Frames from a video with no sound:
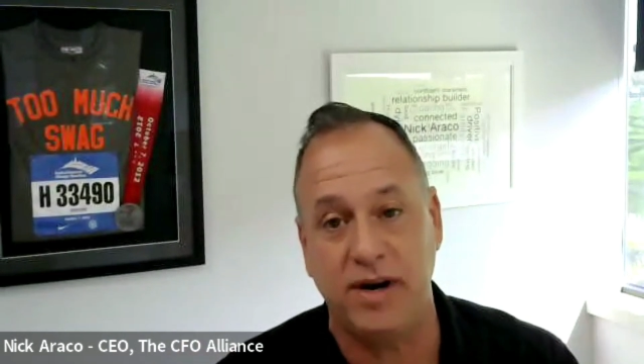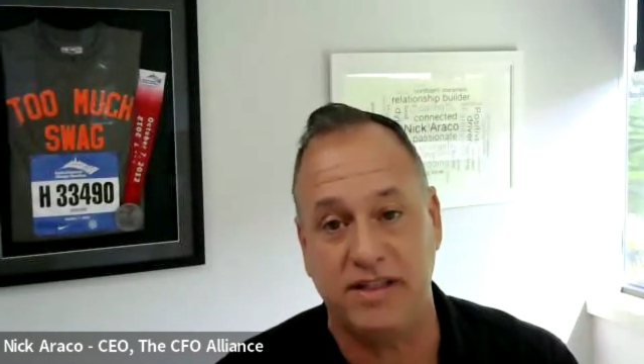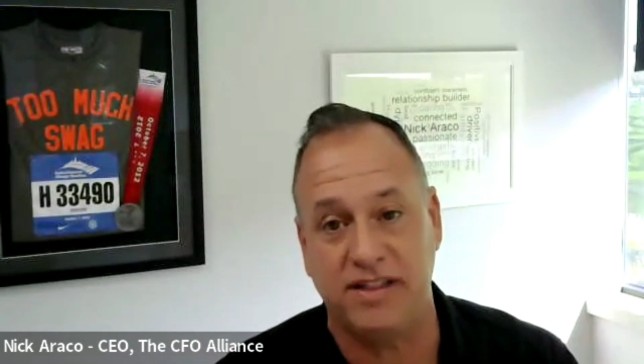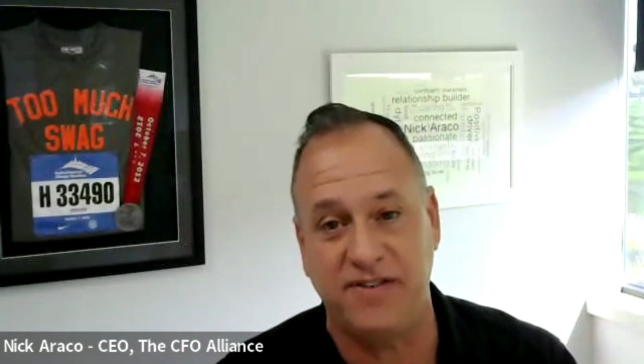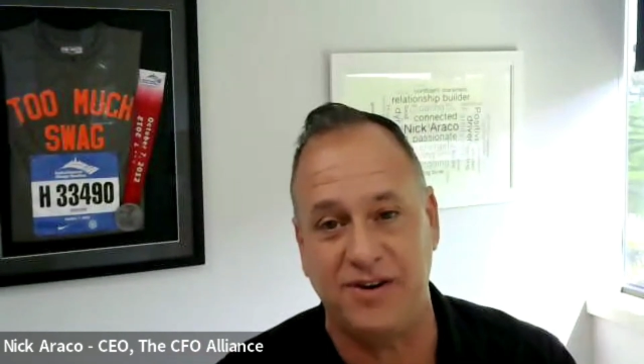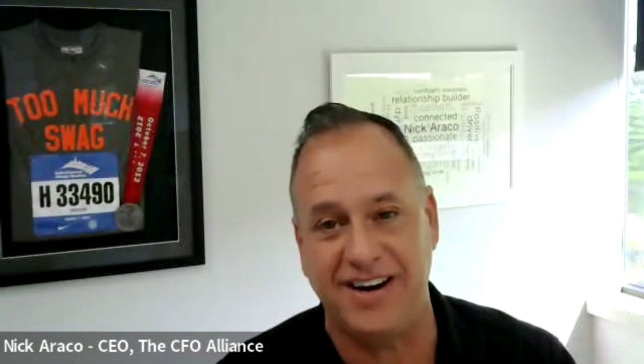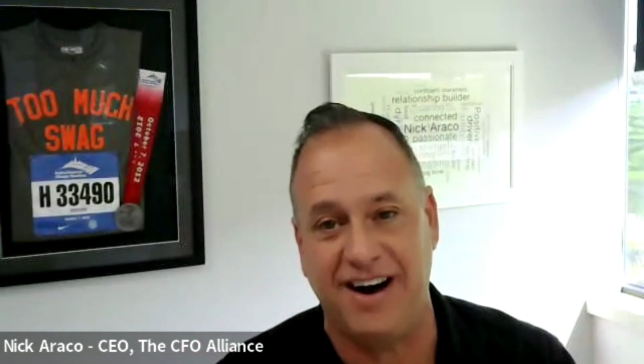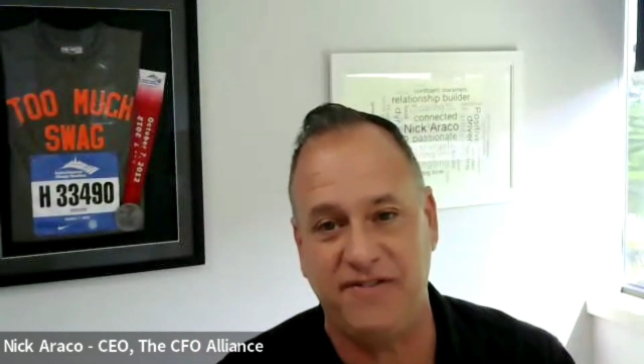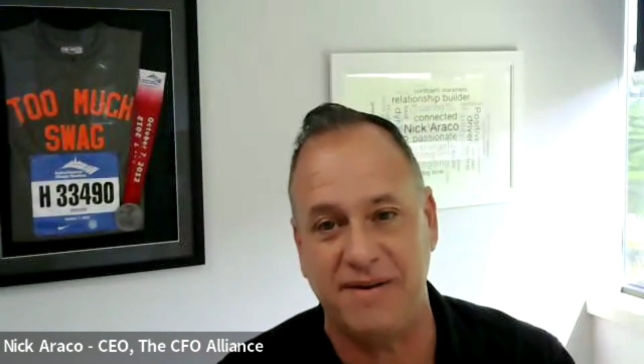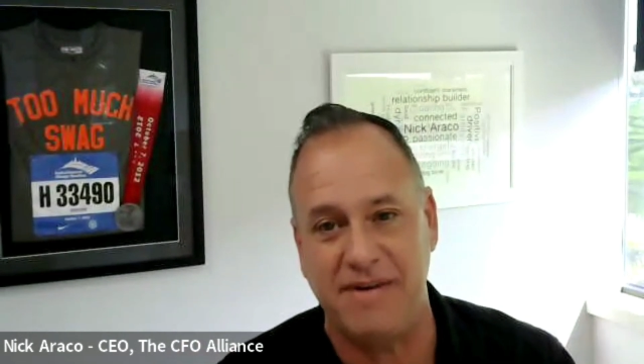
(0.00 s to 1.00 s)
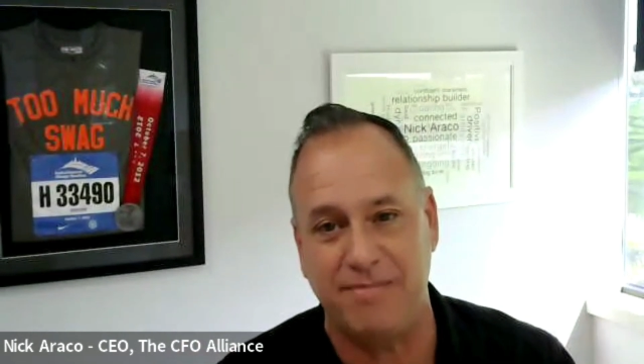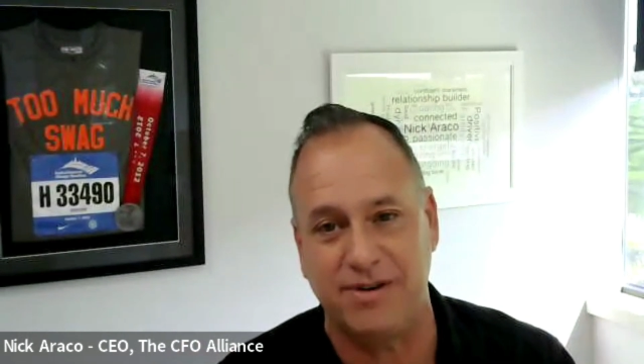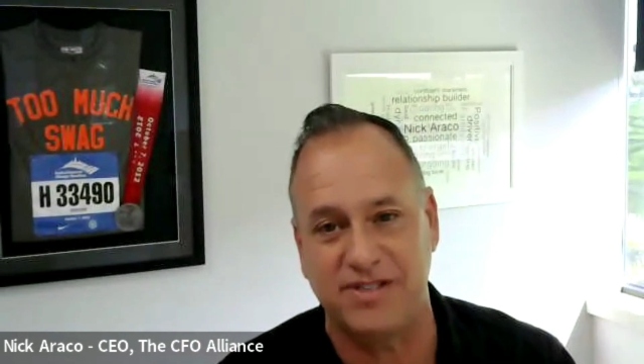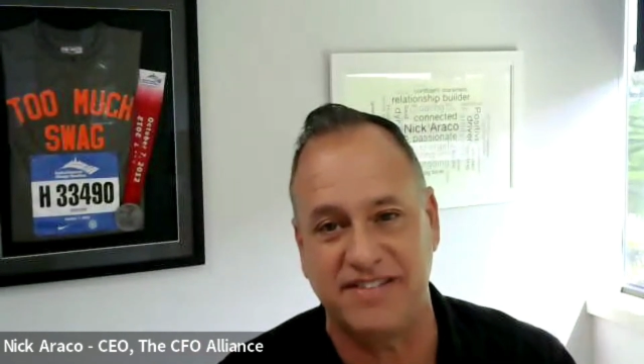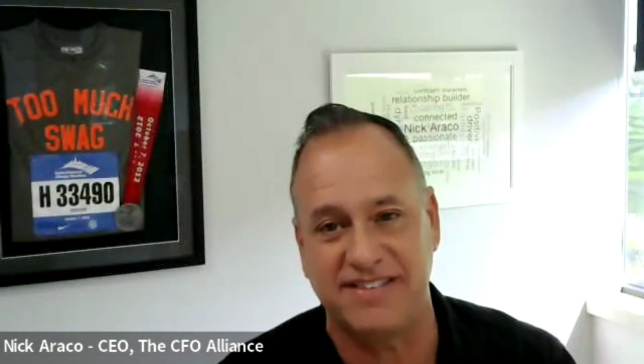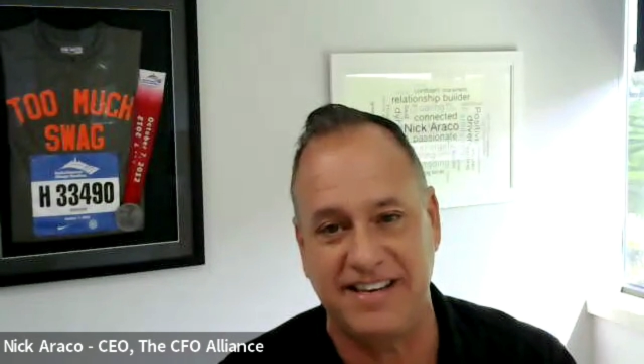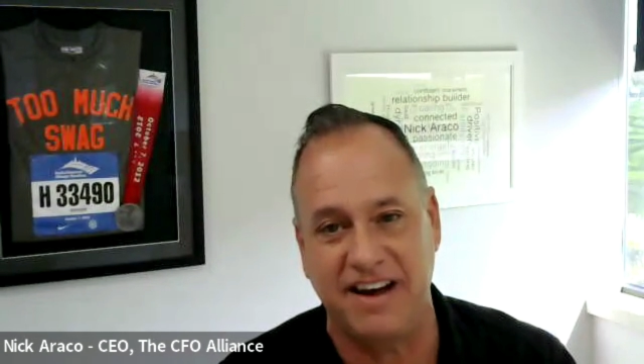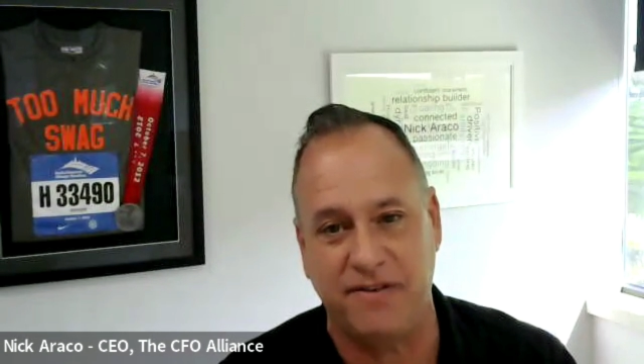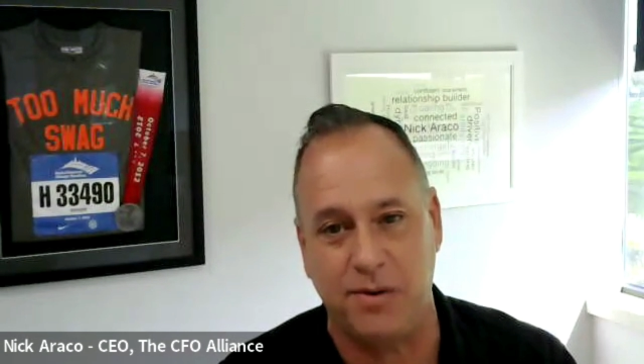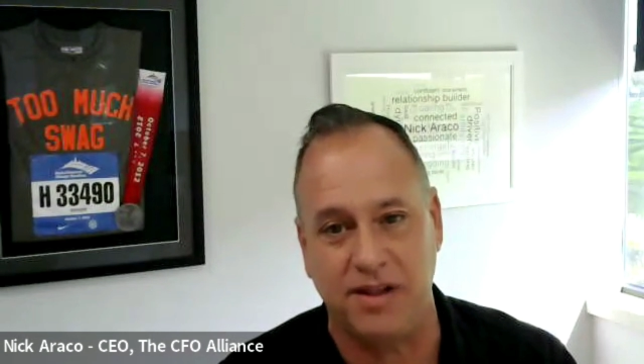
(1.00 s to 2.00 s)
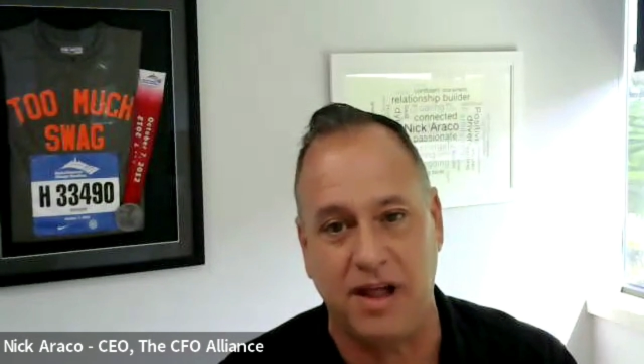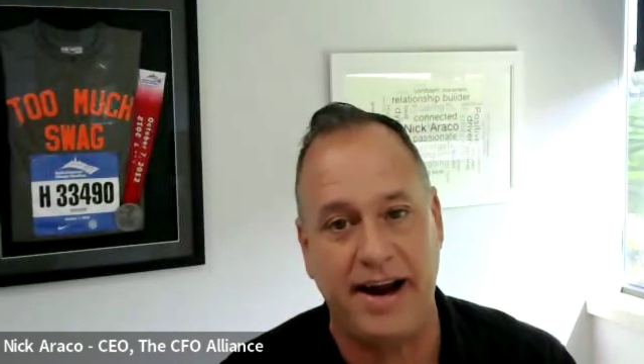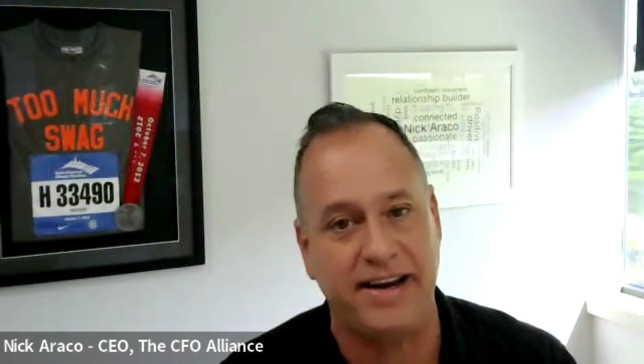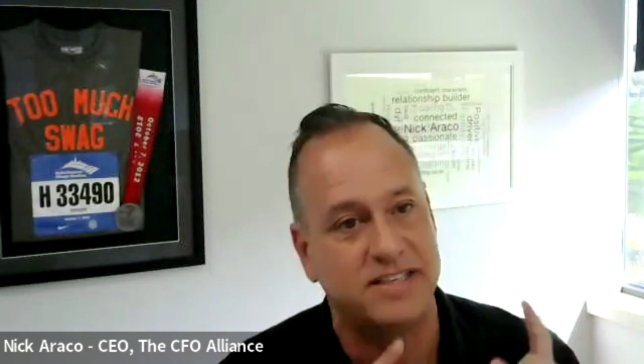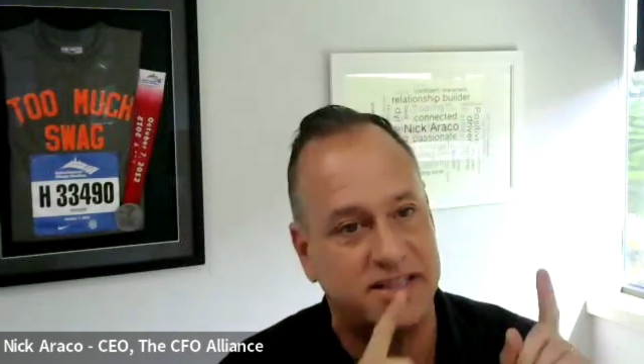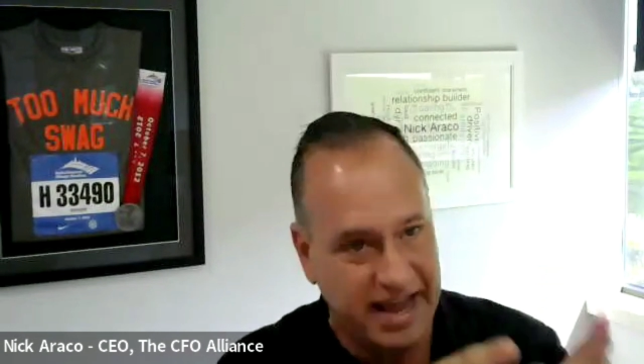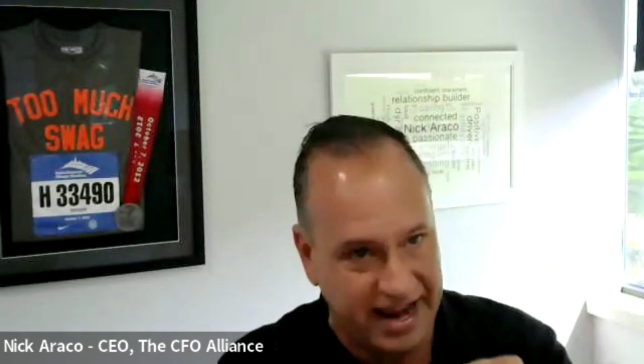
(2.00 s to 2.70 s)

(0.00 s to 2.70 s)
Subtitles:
with the Philadelphia members of the CFO Alliance.